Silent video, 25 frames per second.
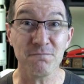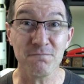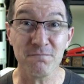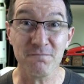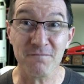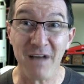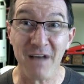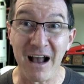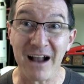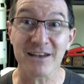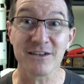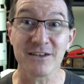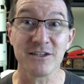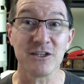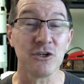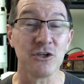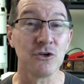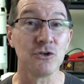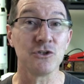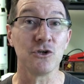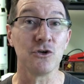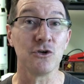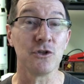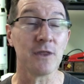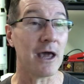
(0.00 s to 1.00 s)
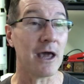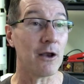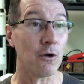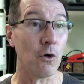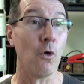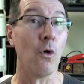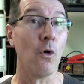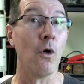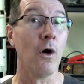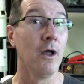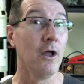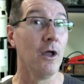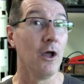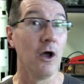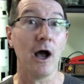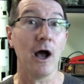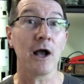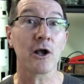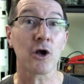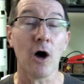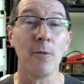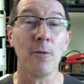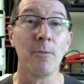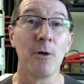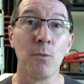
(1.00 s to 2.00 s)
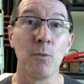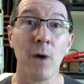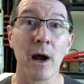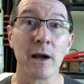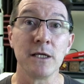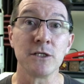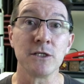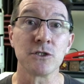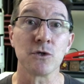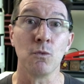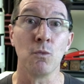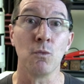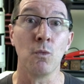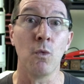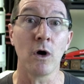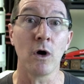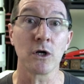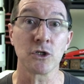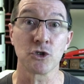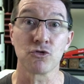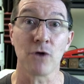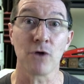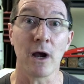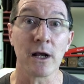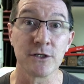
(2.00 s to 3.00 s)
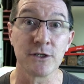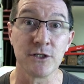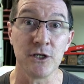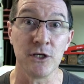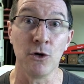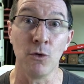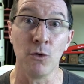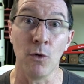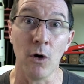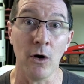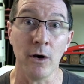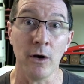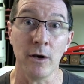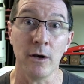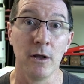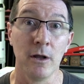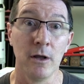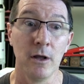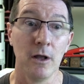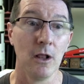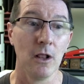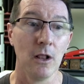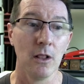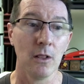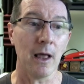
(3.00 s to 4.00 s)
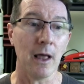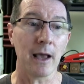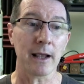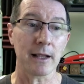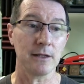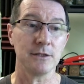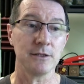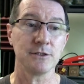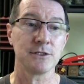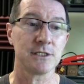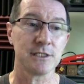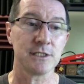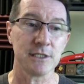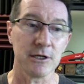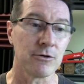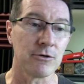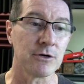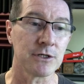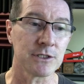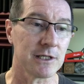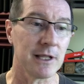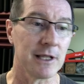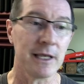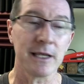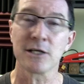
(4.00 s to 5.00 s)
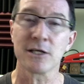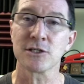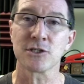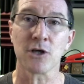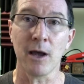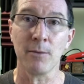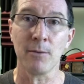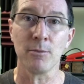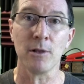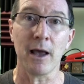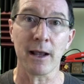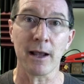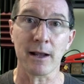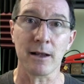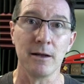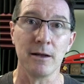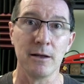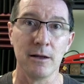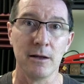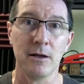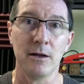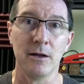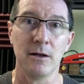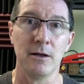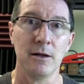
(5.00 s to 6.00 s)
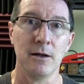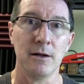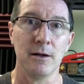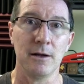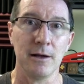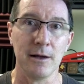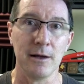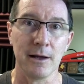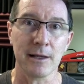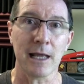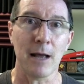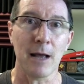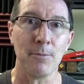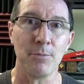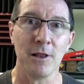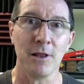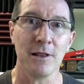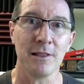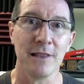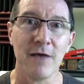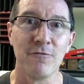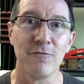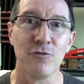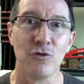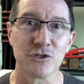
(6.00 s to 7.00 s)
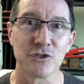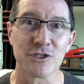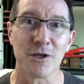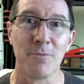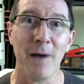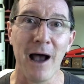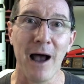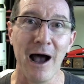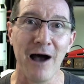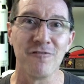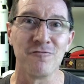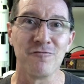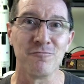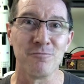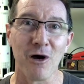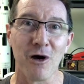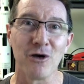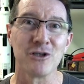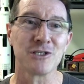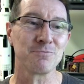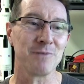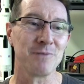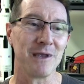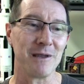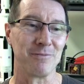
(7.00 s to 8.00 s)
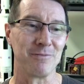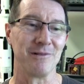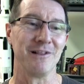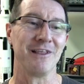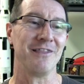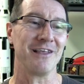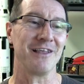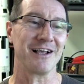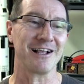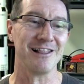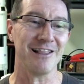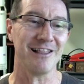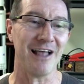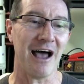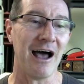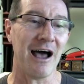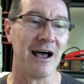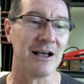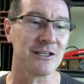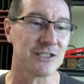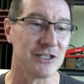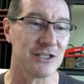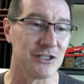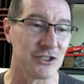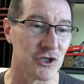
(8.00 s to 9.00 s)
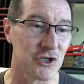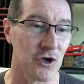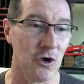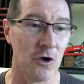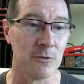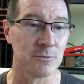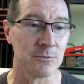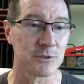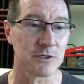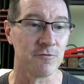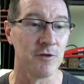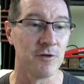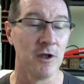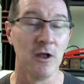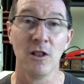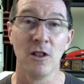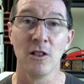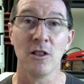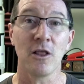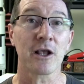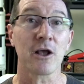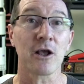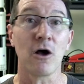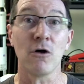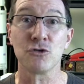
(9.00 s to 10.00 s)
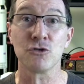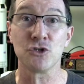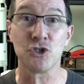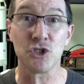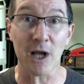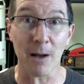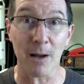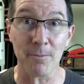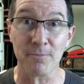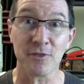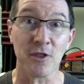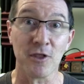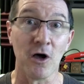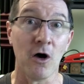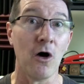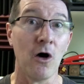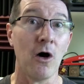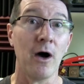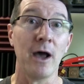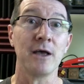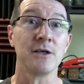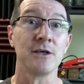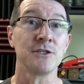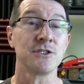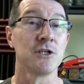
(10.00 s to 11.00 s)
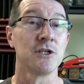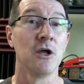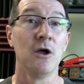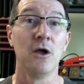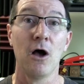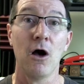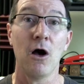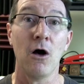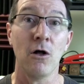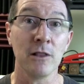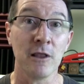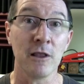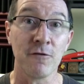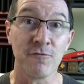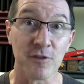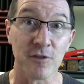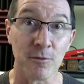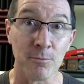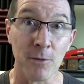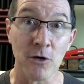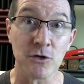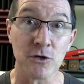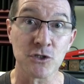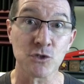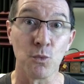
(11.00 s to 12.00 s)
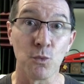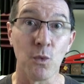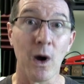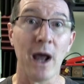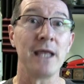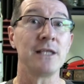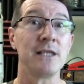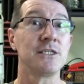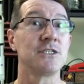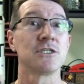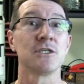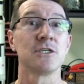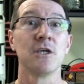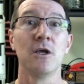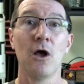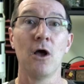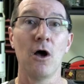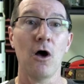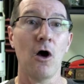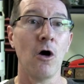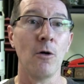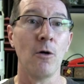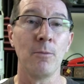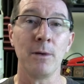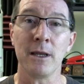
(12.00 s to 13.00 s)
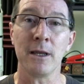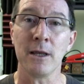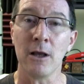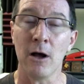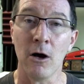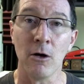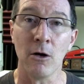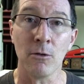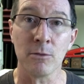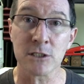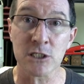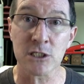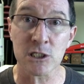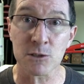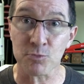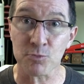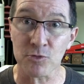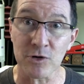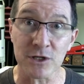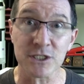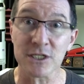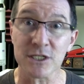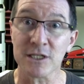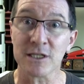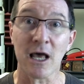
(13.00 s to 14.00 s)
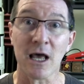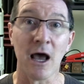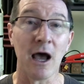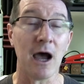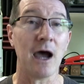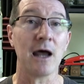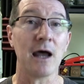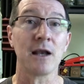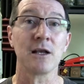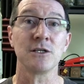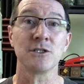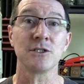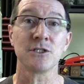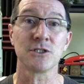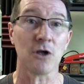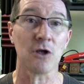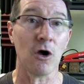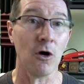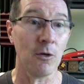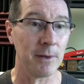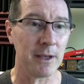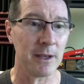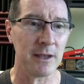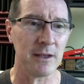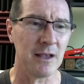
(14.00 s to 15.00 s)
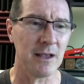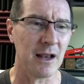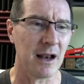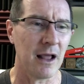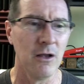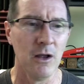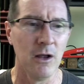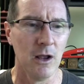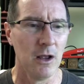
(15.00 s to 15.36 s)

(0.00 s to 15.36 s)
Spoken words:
fuck do you do that? Or a common one is, what drugs are you on? Like, seriously, because I'm like a couple of levels above most people in the class in terms of, like, I'll jump the highest, I'll lift the most weights, I'll be sprinting the hardest, I'll be, you know,